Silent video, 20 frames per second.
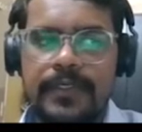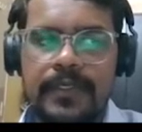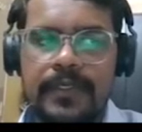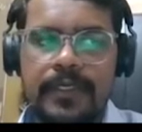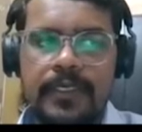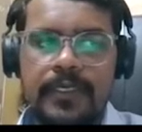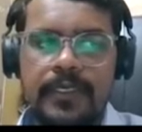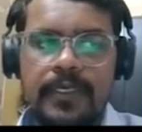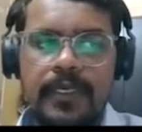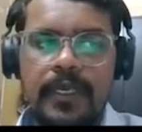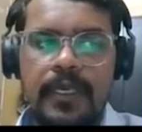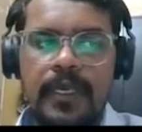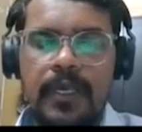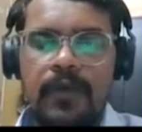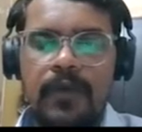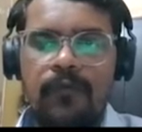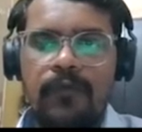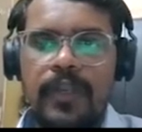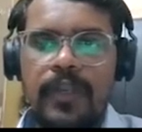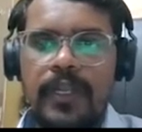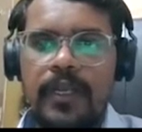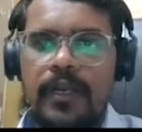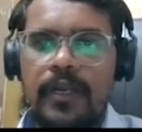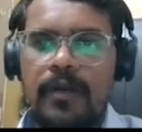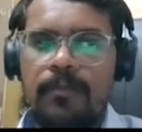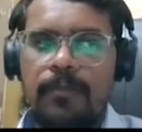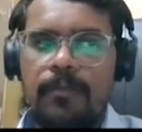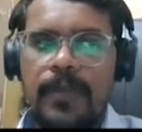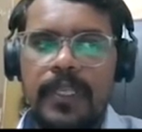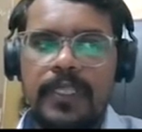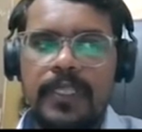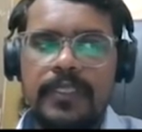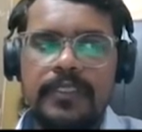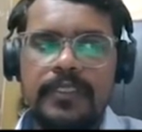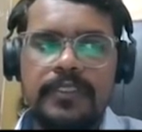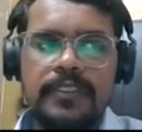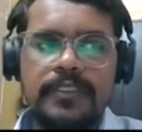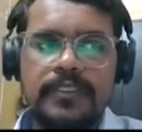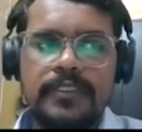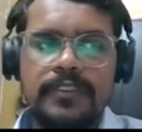Okay, when a company
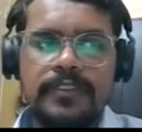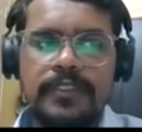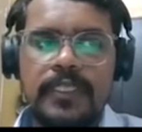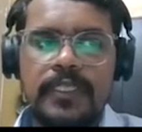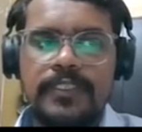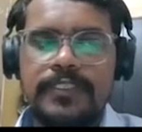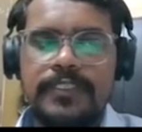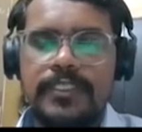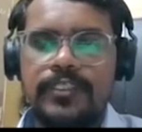sells